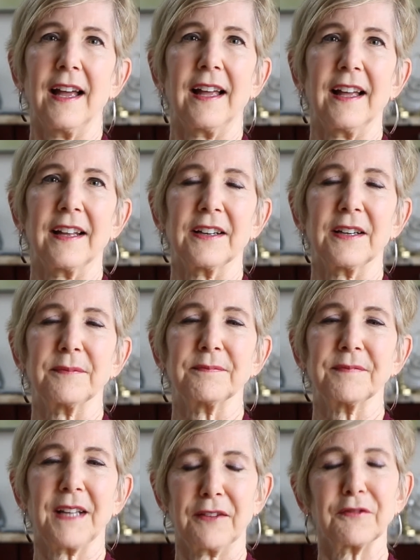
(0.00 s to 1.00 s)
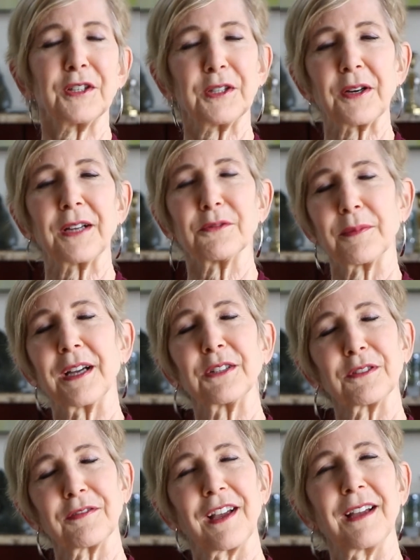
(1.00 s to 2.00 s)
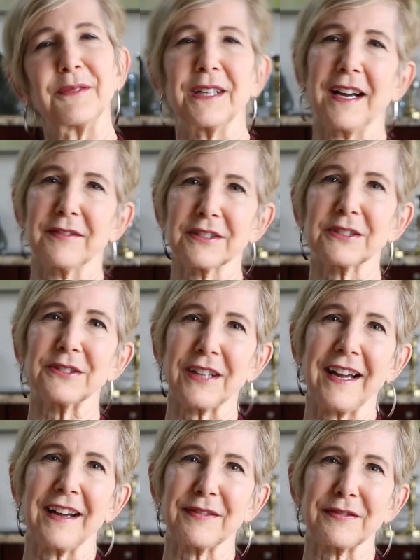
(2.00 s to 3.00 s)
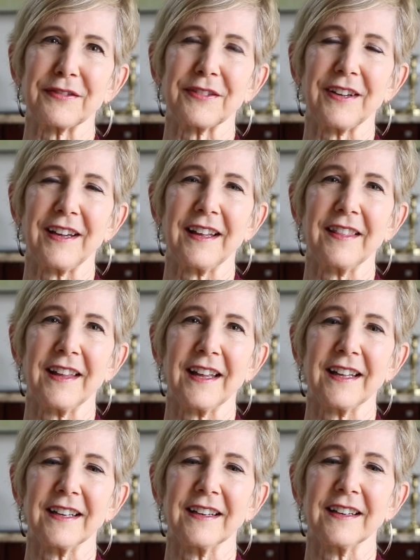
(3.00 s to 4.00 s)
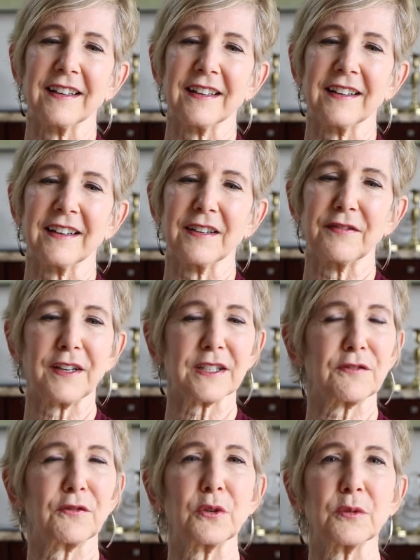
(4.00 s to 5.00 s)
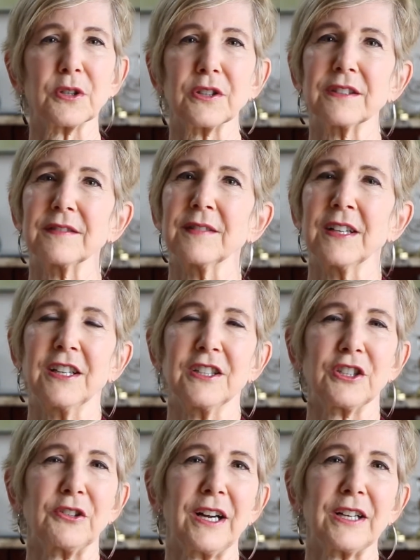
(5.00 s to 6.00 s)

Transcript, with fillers: And um, every year I'd remind her of that. We'd have a little laugh. And then uh, fast forward, she